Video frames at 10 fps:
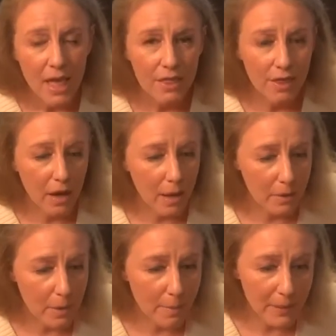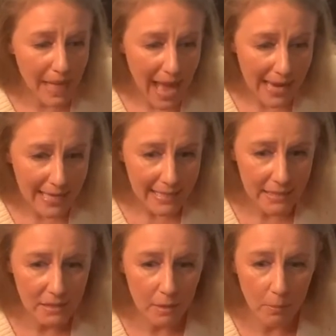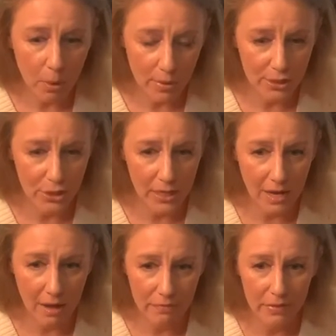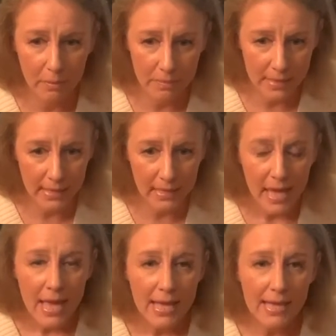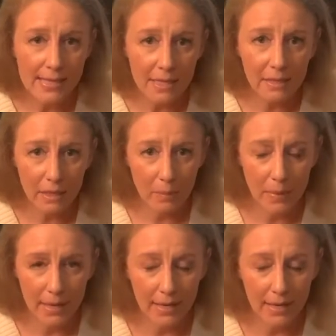The blackened portion of the meat is a little bit